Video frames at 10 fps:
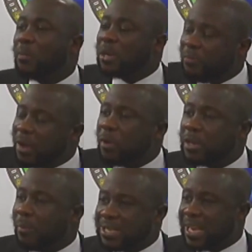But the fact
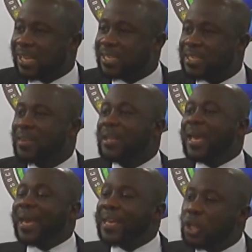of the matter
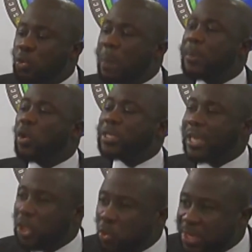is, it they do them
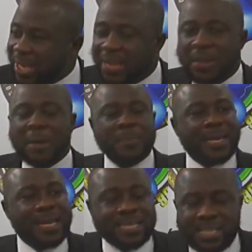because it no say
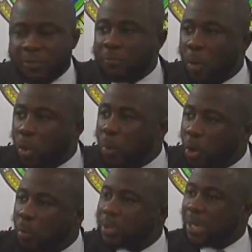it they save
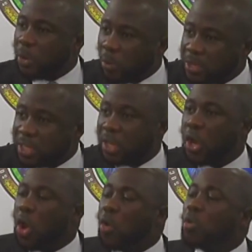boku money in our country.
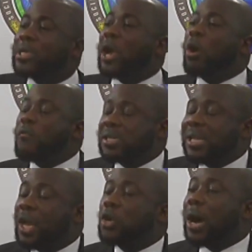Who say
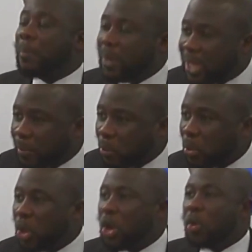obviously they're not
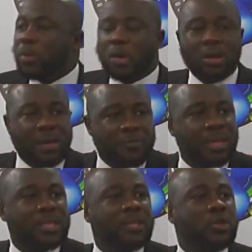applicable, we could
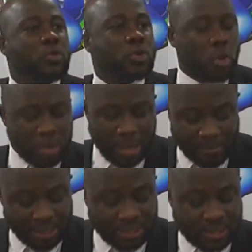definitely use other means.